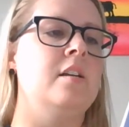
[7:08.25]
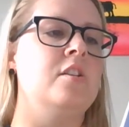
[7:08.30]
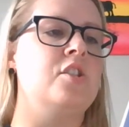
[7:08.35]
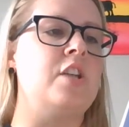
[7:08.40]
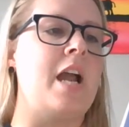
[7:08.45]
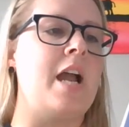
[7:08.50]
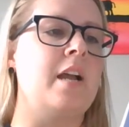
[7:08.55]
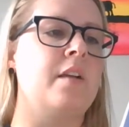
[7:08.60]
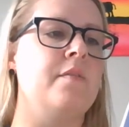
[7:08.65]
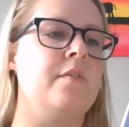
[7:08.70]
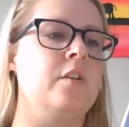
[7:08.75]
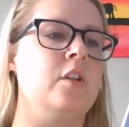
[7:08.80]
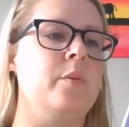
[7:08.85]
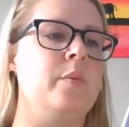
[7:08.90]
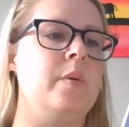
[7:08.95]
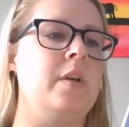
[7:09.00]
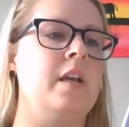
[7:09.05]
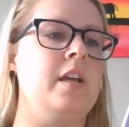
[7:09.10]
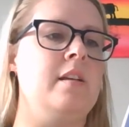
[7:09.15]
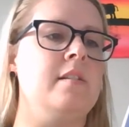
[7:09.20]
"Jack,"
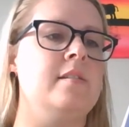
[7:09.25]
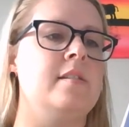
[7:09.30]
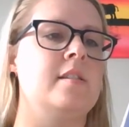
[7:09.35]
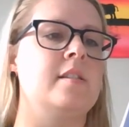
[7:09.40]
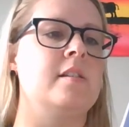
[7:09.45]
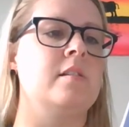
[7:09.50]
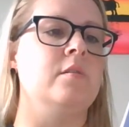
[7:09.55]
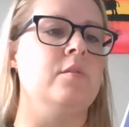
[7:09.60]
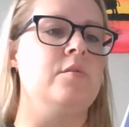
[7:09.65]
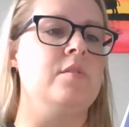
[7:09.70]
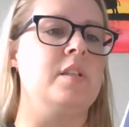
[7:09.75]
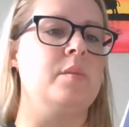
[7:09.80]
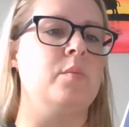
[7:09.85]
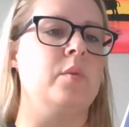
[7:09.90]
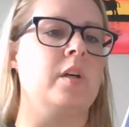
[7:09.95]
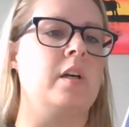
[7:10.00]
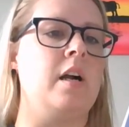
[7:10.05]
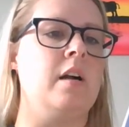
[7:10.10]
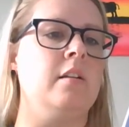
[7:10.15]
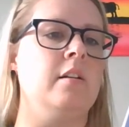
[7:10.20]
Philip hissed, losing
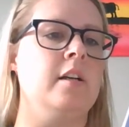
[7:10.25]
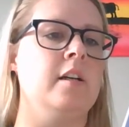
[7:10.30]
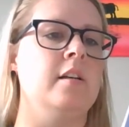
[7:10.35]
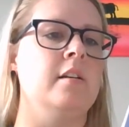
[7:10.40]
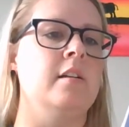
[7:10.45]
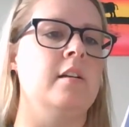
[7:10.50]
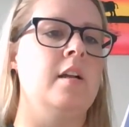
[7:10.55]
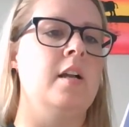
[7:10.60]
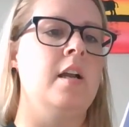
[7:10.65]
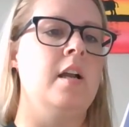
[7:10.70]
more color.